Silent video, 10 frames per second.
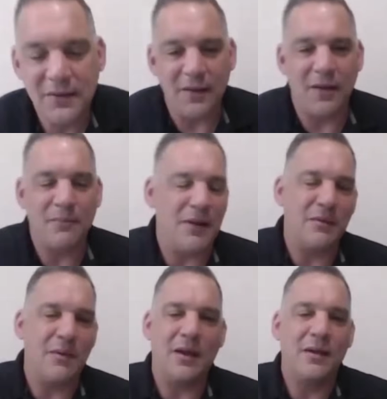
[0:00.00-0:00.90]
But
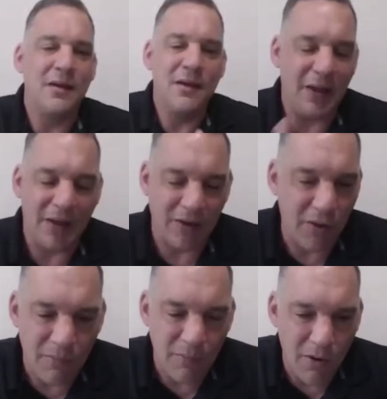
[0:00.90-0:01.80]
anyway, I got a
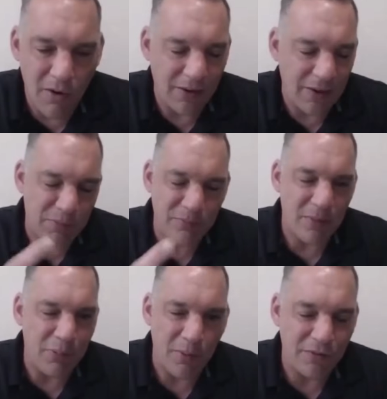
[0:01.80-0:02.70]
GOMAR, I got put in
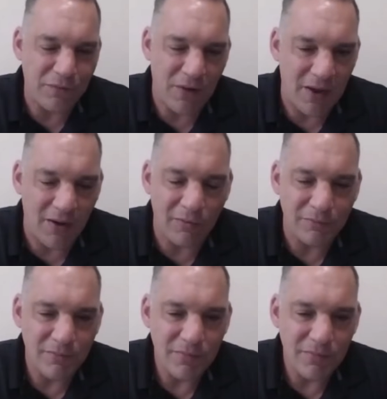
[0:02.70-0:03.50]
my permanent file,